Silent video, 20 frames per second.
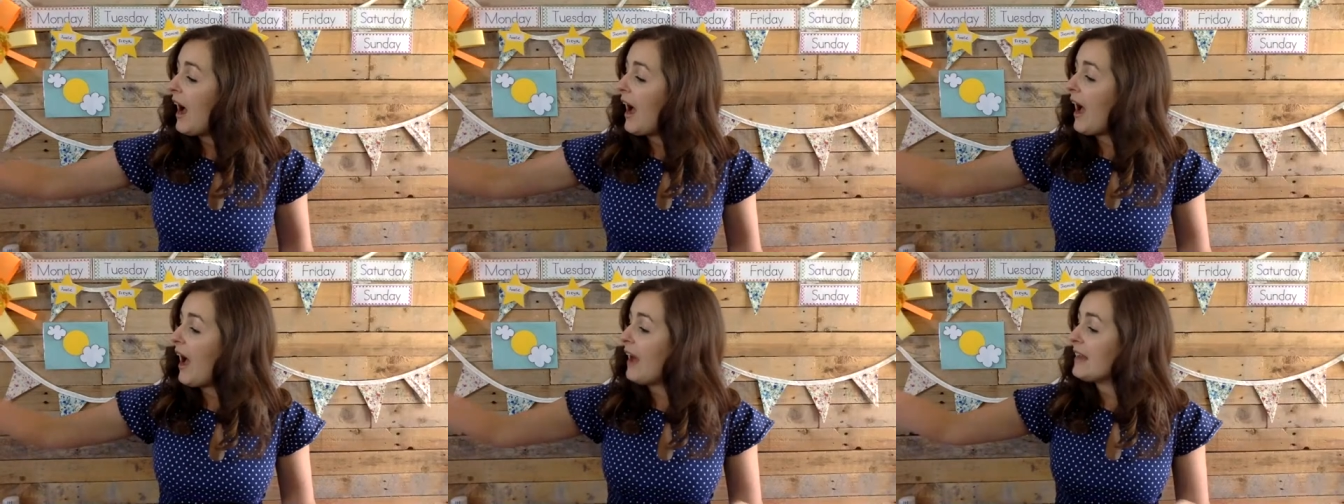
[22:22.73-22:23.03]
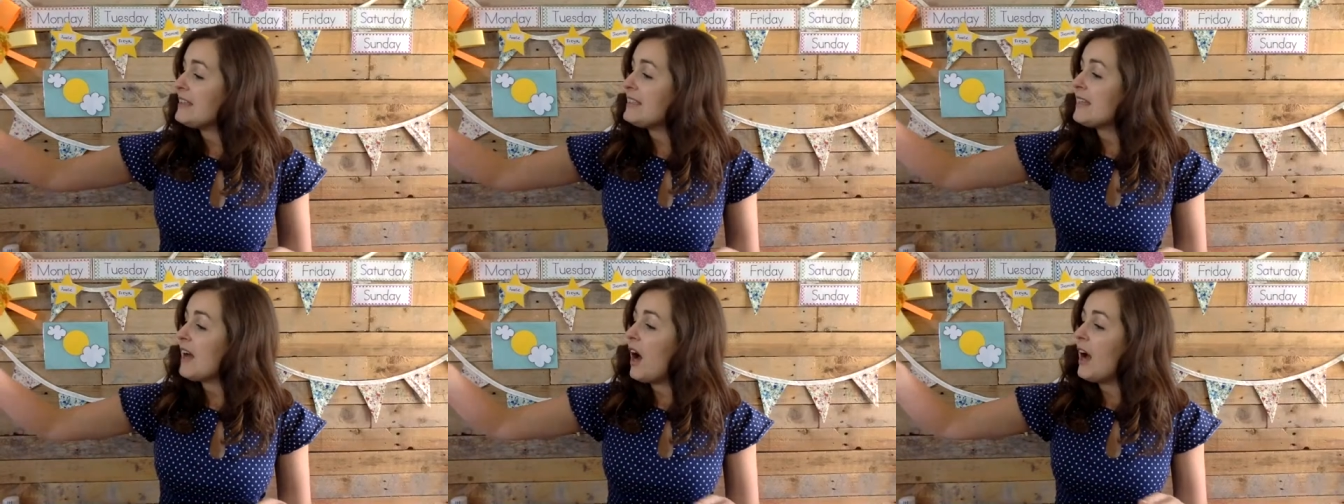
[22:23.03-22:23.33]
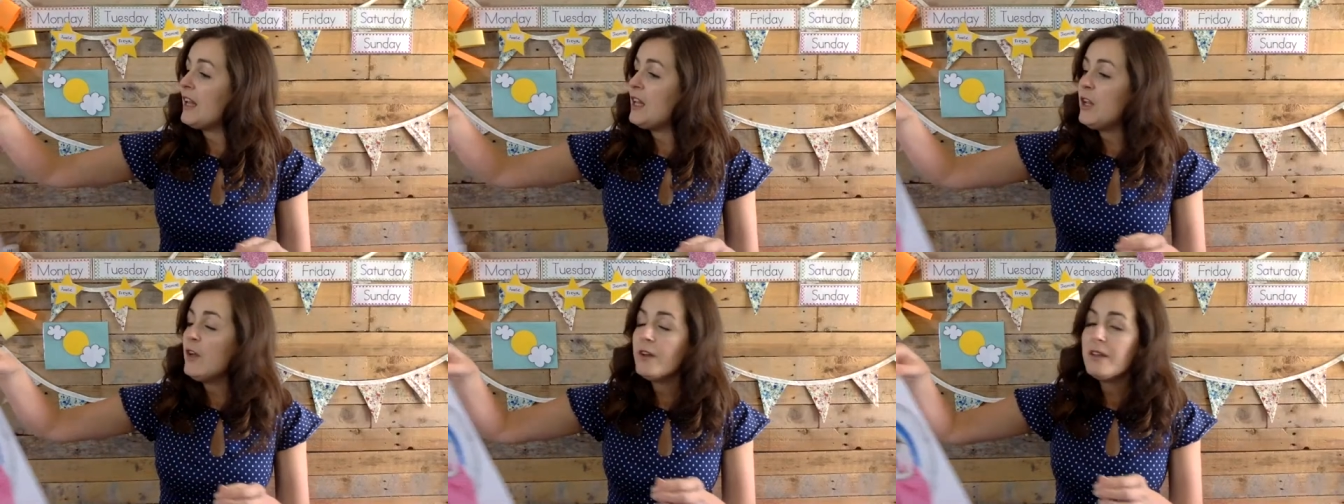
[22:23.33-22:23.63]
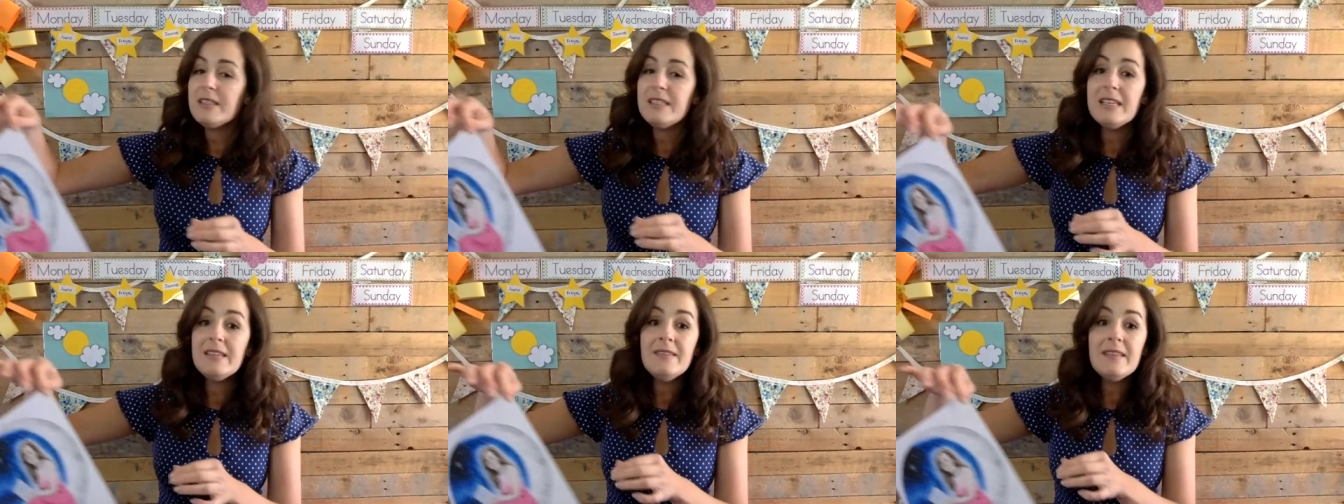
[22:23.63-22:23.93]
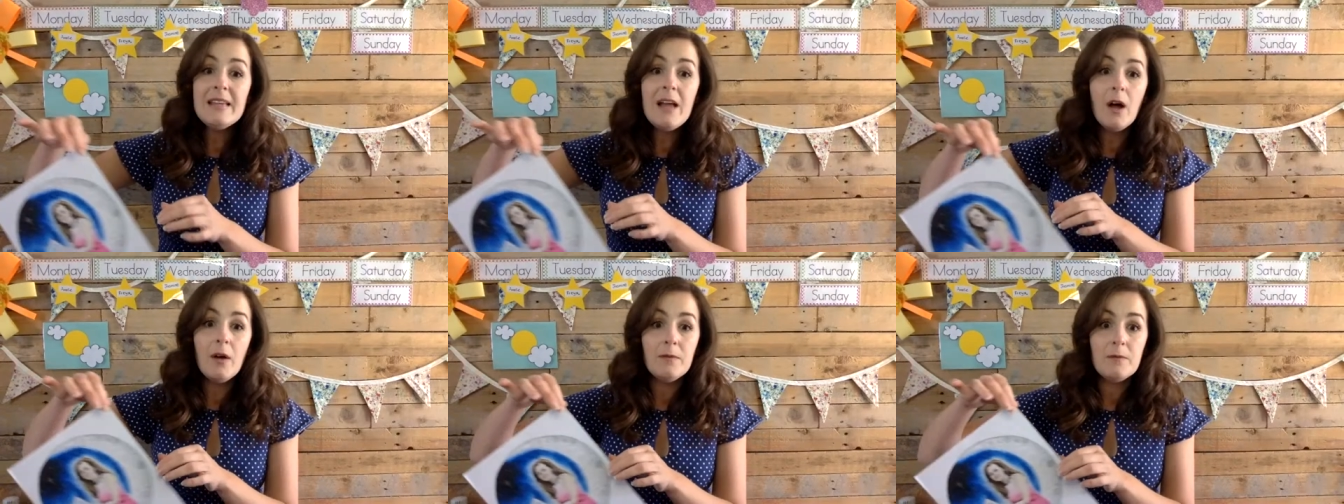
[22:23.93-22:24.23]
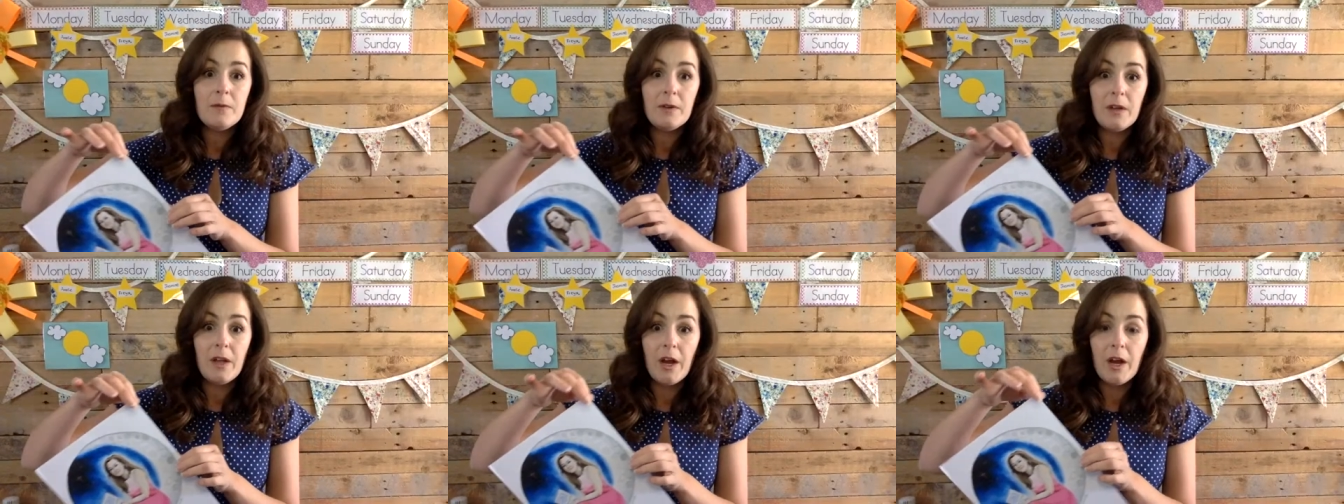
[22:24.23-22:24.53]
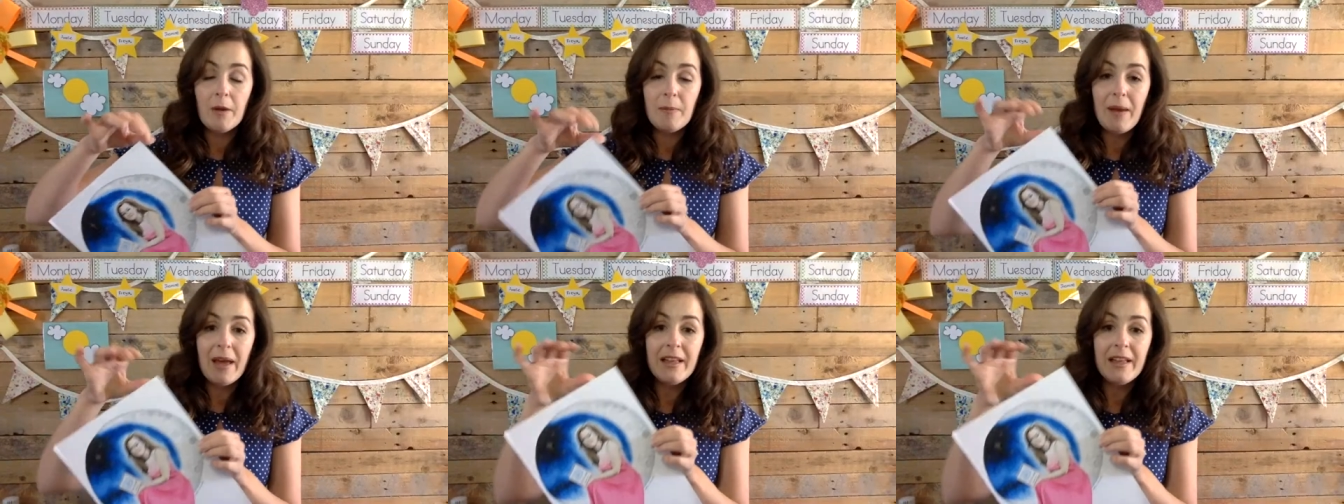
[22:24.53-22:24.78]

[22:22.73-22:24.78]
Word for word: and I looked in the envelope